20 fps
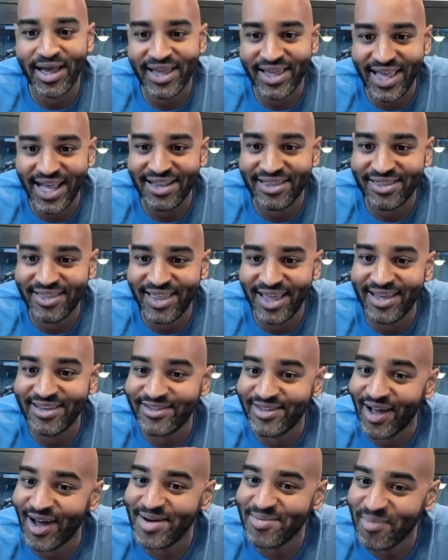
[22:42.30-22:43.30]
get things
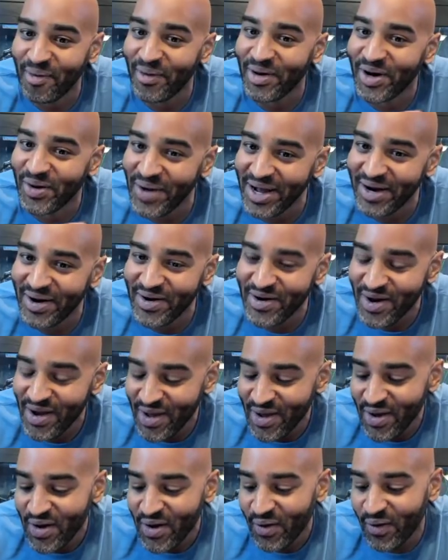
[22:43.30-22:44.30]
done more quicker,
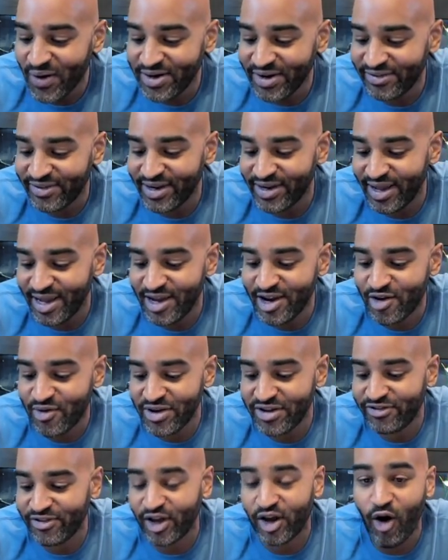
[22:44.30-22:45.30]
or does it
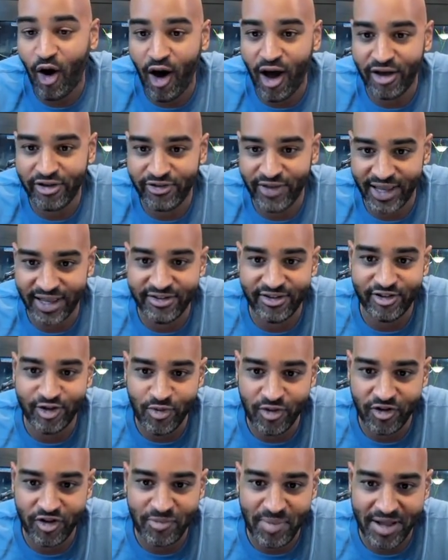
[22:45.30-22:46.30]
increase the cost? Like, is it
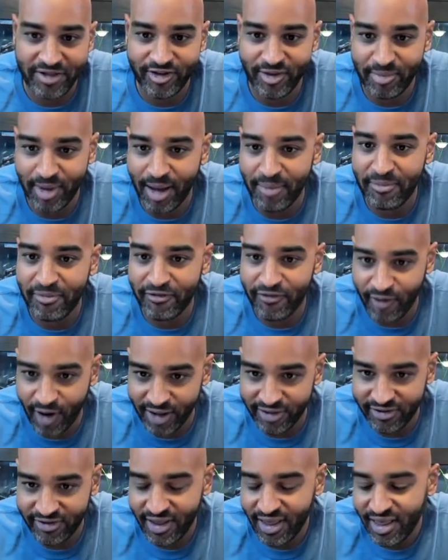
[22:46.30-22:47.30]
too expensive up
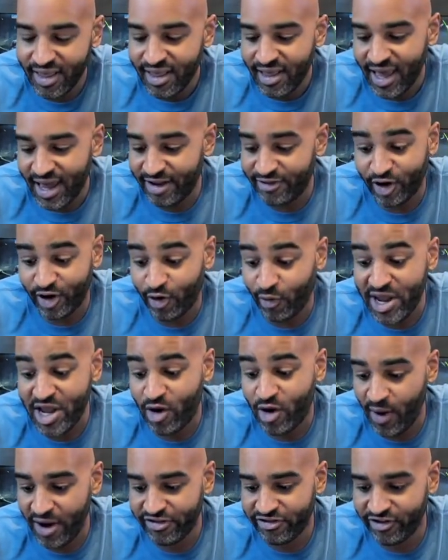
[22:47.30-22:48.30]
front? And it's a great
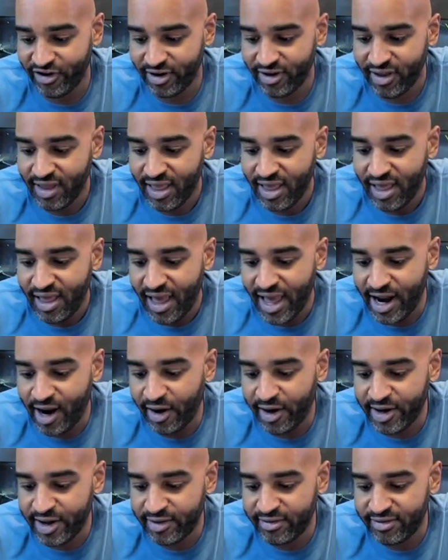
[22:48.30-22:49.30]
question. And I'm
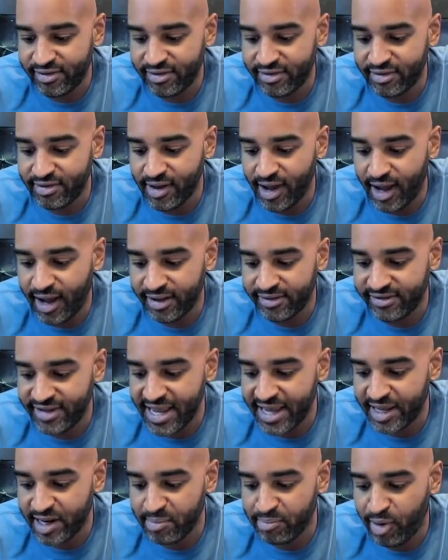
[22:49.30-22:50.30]
gonna
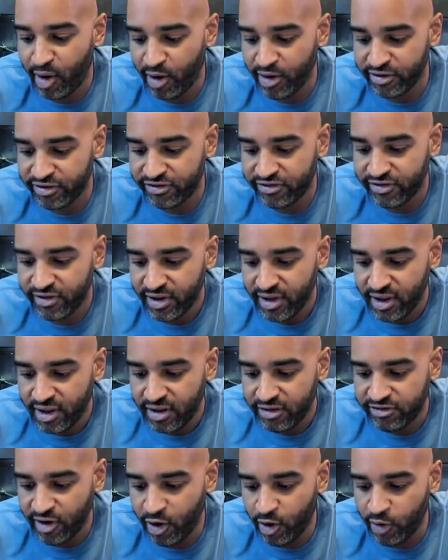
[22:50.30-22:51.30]
take it in parts.
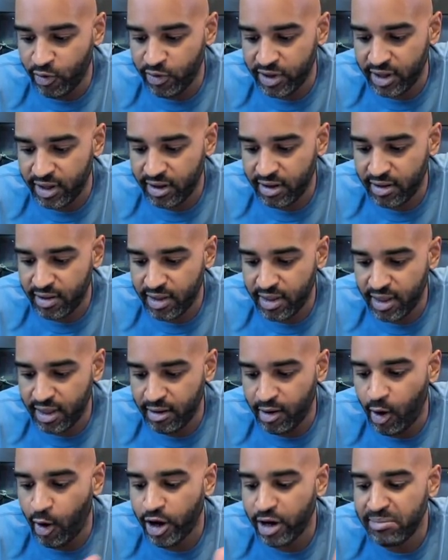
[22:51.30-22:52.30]
So
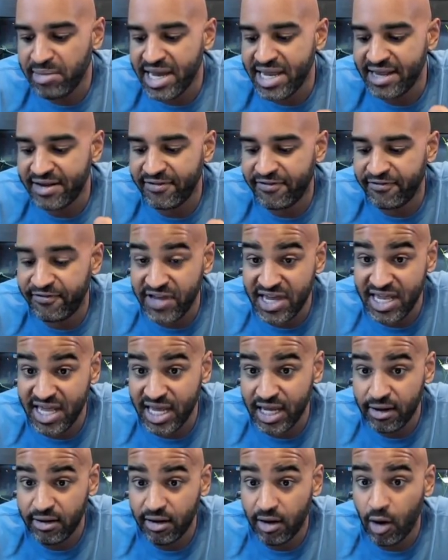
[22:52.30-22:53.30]
automating
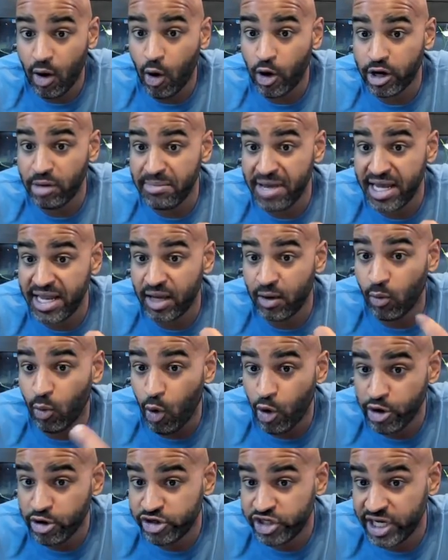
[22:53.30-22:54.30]
feeding, automating
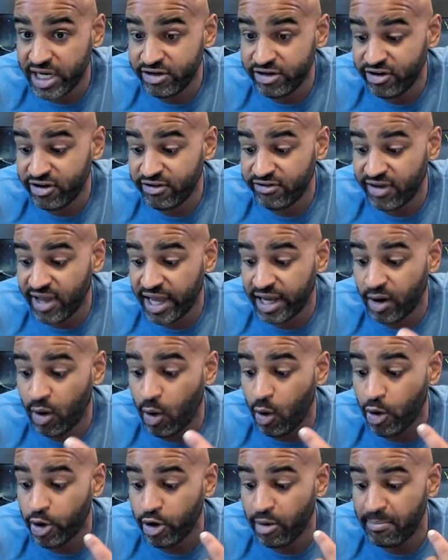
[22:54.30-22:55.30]
water changes, and
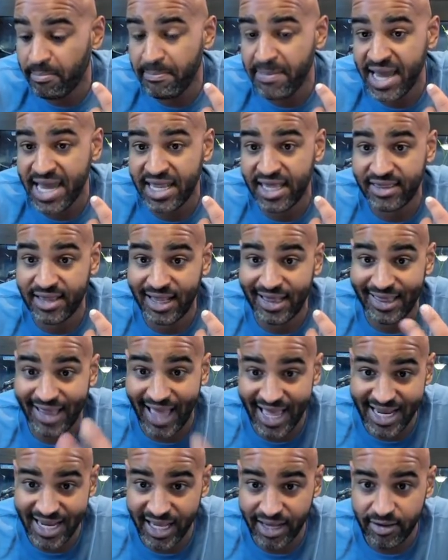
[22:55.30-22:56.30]
automating the
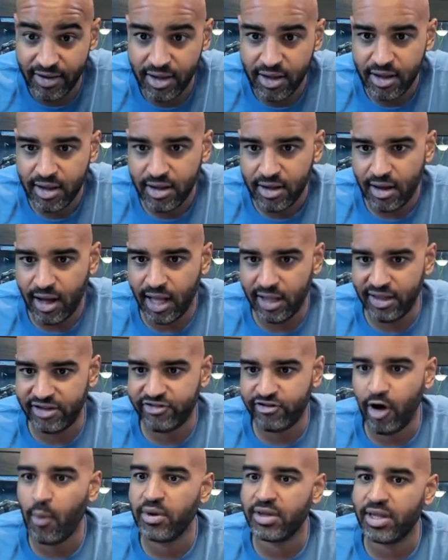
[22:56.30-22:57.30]
lighting. Let's
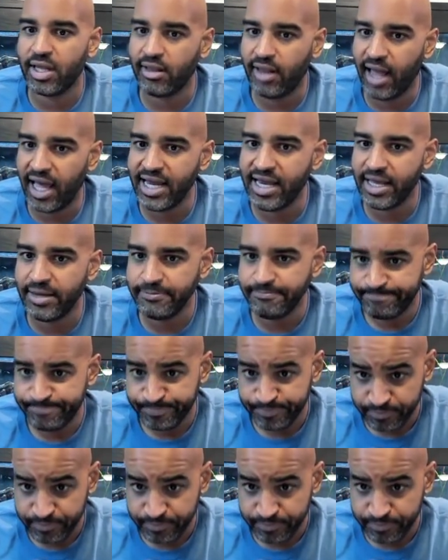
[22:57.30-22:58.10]
start with the lighting.